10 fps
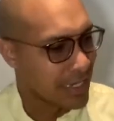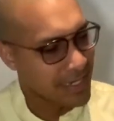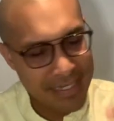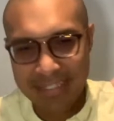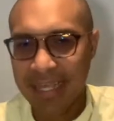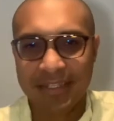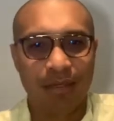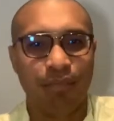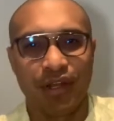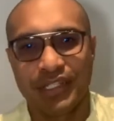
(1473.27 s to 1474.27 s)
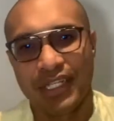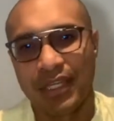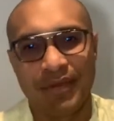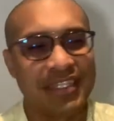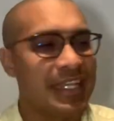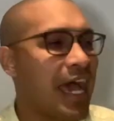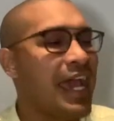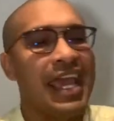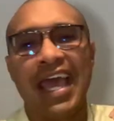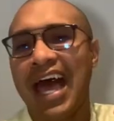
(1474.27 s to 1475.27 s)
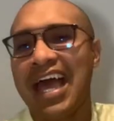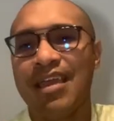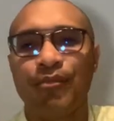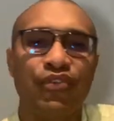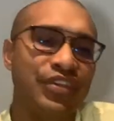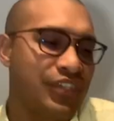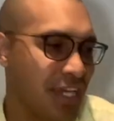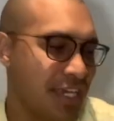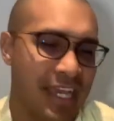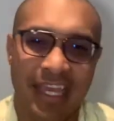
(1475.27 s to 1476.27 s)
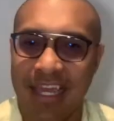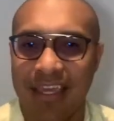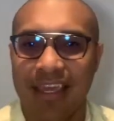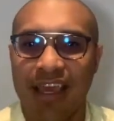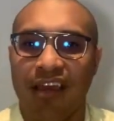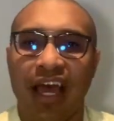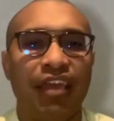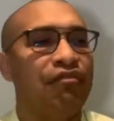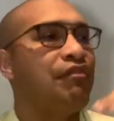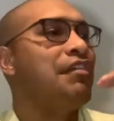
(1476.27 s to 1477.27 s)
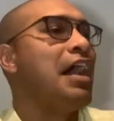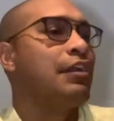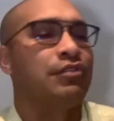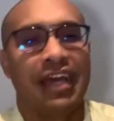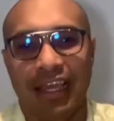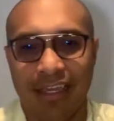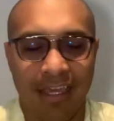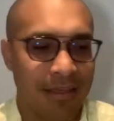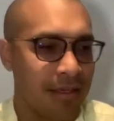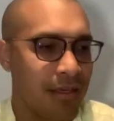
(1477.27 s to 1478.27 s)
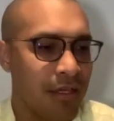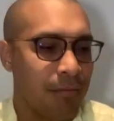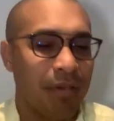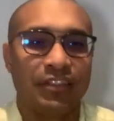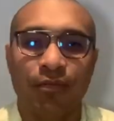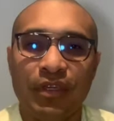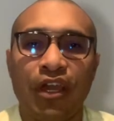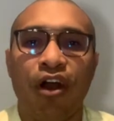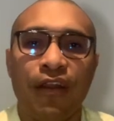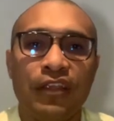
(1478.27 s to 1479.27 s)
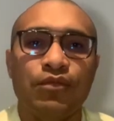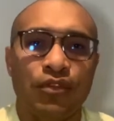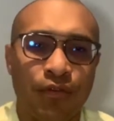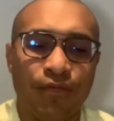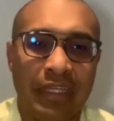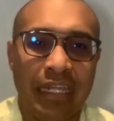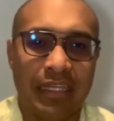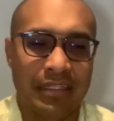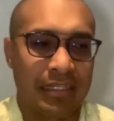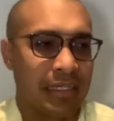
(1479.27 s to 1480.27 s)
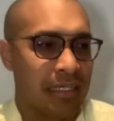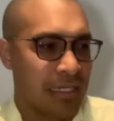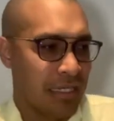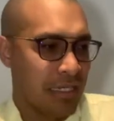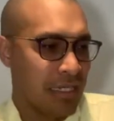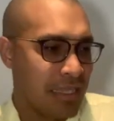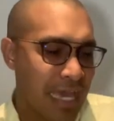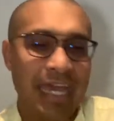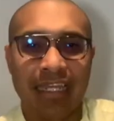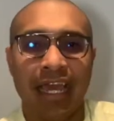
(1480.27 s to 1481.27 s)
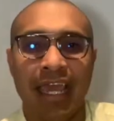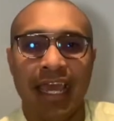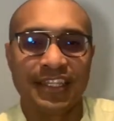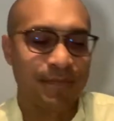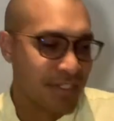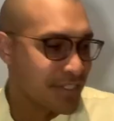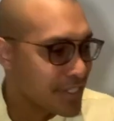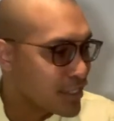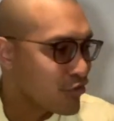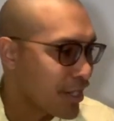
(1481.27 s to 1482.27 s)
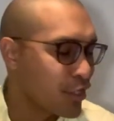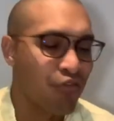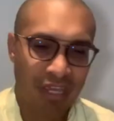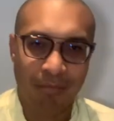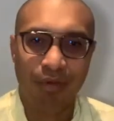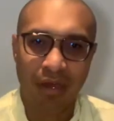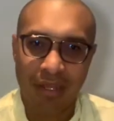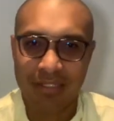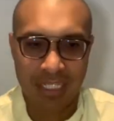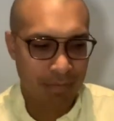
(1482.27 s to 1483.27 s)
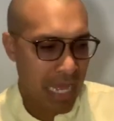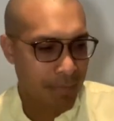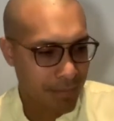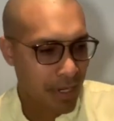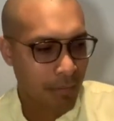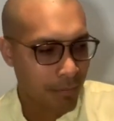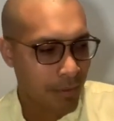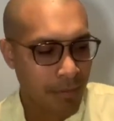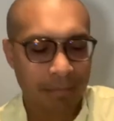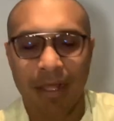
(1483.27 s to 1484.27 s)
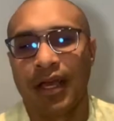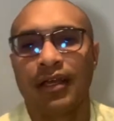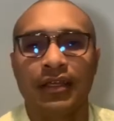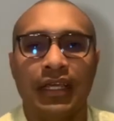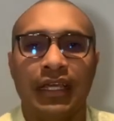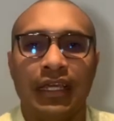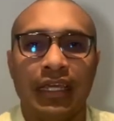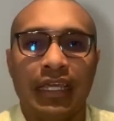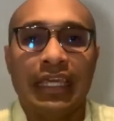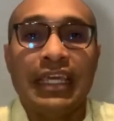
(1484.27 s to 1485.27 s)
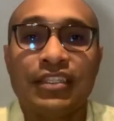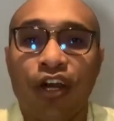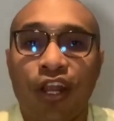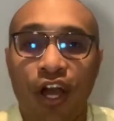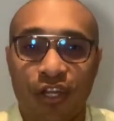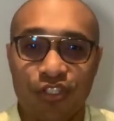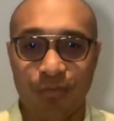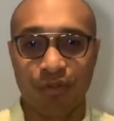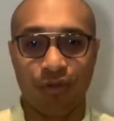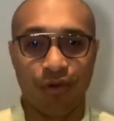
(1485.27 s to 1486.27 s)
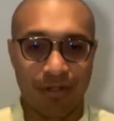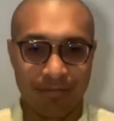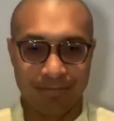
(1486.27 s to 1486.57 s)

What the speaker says: And he says the person's name. He says, I appreciate that guy. I value that guy. But to be honest with you, Felix, that guy, as much as he tried to create policies, blah, blah, blah, blah, blah, blah, blah, he's not an entrepreneur.